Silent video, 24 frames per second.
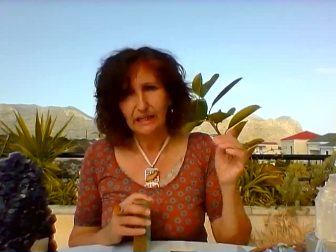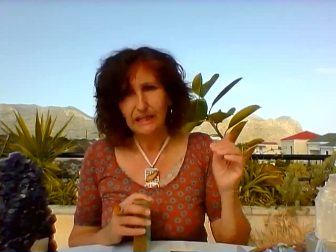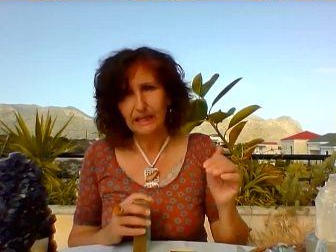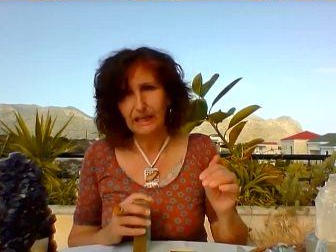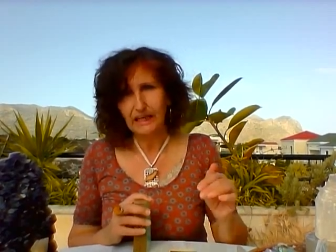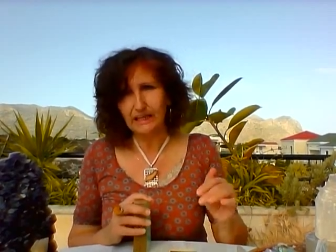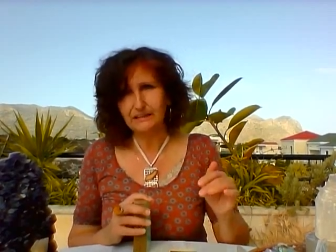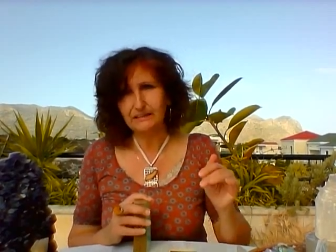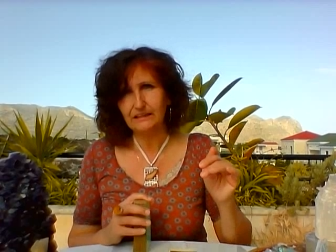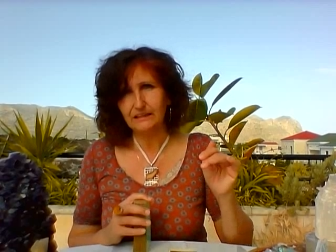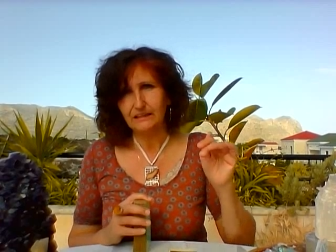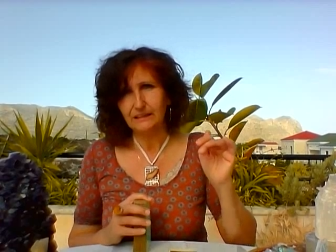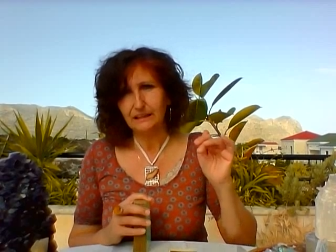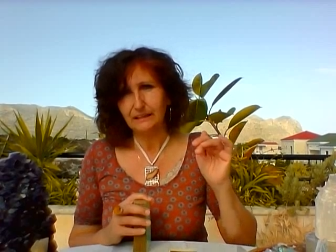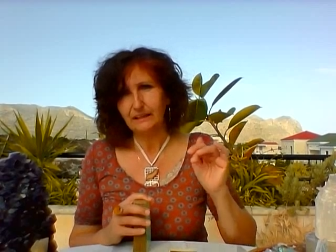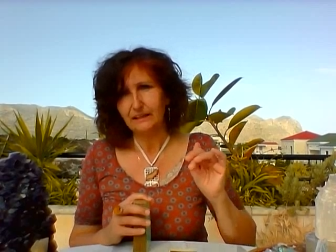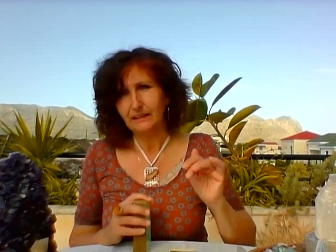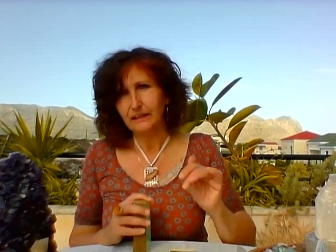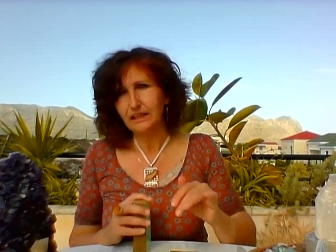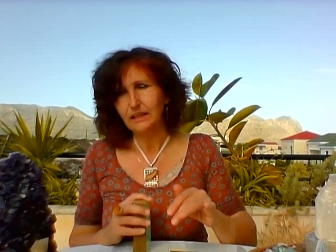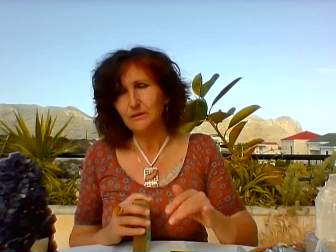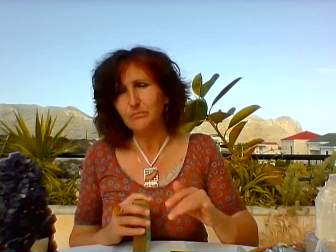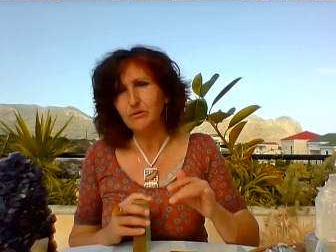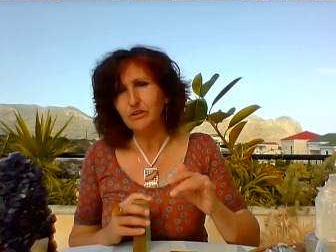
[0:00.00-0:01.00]
get
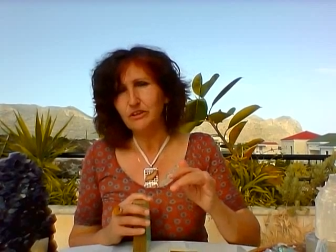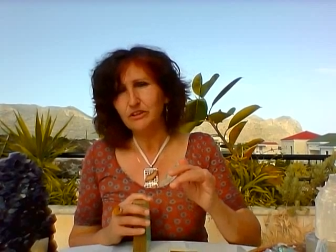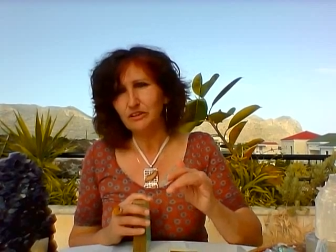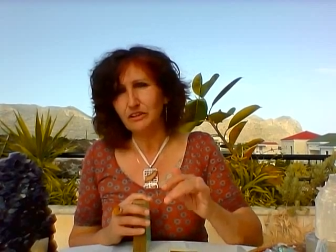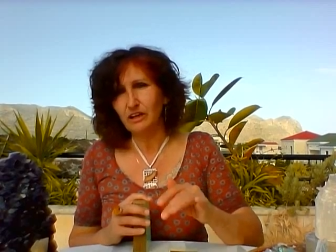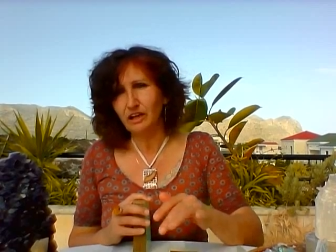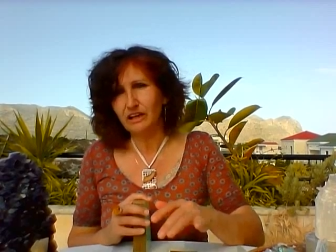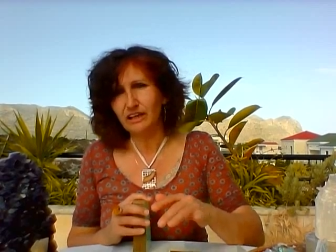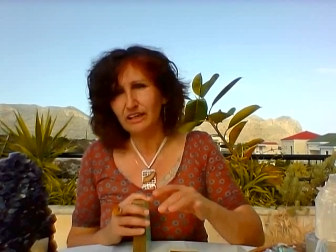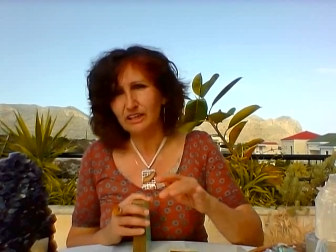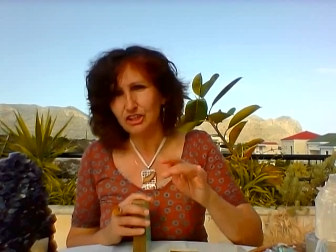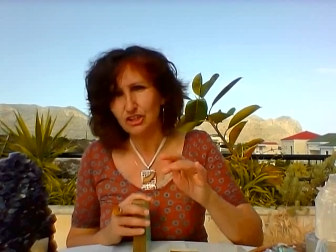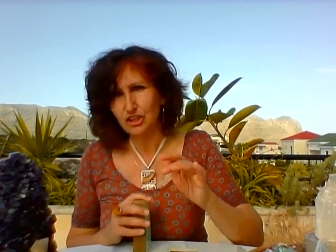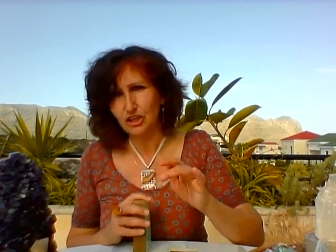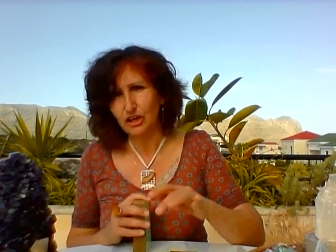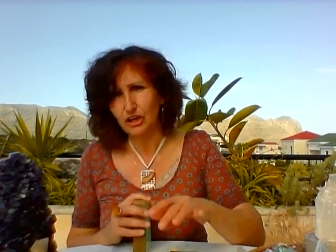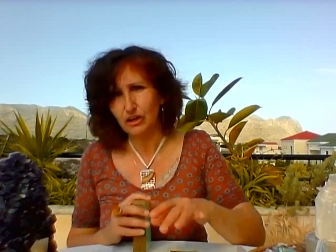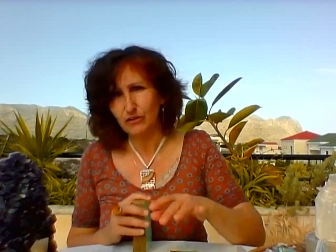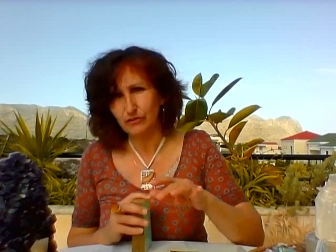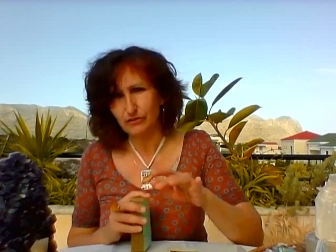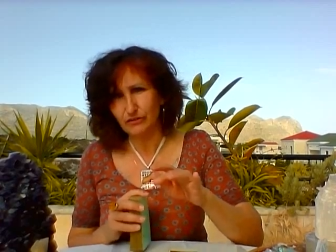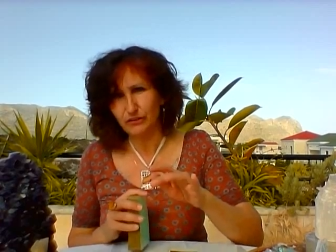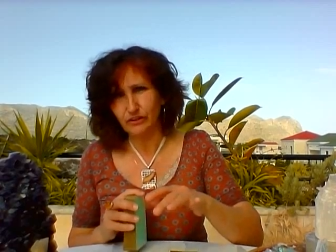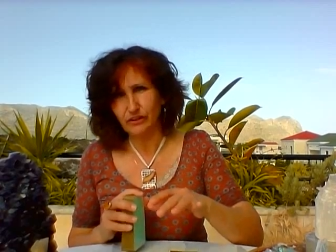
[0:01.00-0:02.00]
deeper knowledge
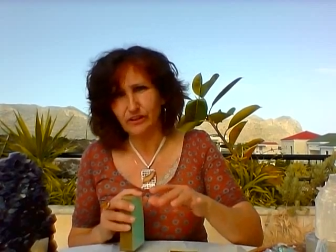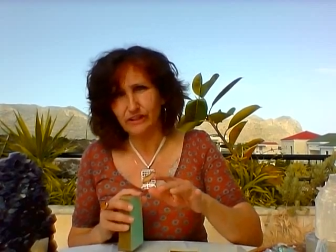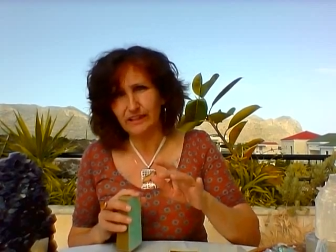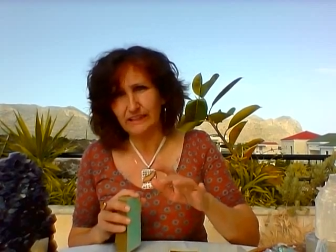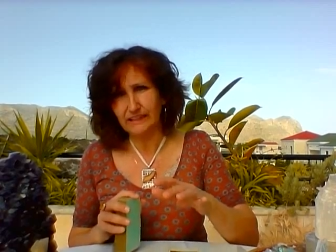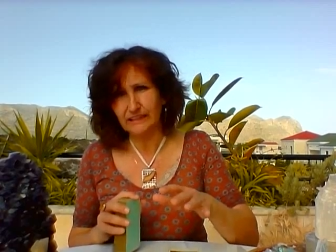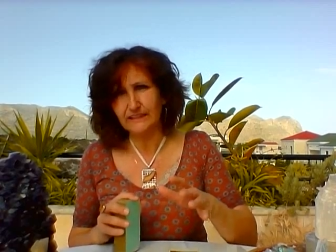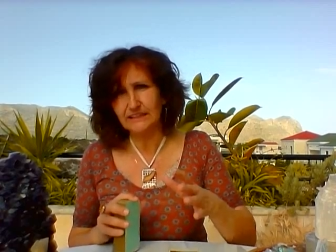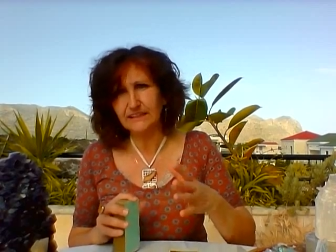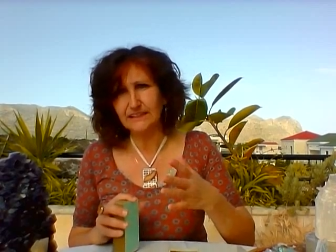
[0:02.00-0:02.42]
of your